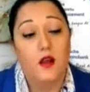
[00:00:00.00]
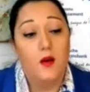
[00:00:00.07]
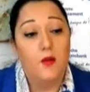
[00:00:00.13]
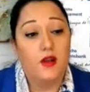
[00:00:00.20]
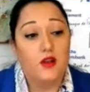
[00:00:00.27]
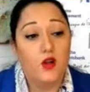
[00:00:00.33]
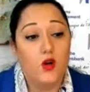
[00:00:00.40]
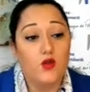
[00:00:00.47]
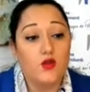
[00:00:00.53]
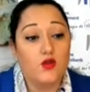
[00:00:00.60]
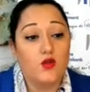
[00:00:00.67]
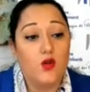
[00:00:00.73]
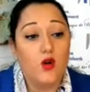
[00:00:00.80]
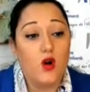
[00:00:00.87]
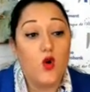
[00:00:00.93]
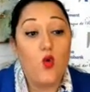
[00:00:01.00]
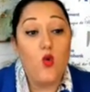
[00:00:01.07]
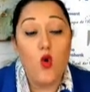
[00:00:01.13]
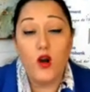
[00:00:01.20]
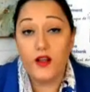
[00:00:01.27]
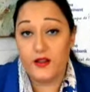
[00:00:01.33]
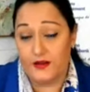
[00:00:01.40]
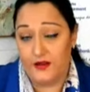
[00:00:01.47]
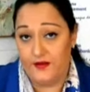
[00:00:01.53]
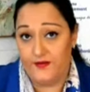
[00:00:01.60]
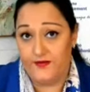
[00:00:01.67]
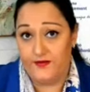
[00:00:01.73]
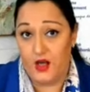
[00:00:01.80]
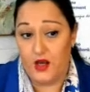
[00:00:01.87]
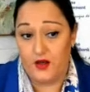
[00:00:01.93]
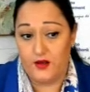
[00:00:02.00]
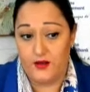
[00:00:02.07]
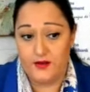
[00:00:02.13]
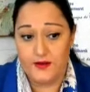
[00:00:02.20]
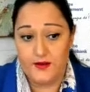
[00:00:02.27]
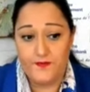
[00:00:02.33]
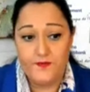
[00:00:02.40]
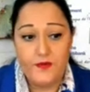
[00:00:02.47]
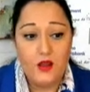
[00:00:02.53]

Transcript: but also qualitative targets.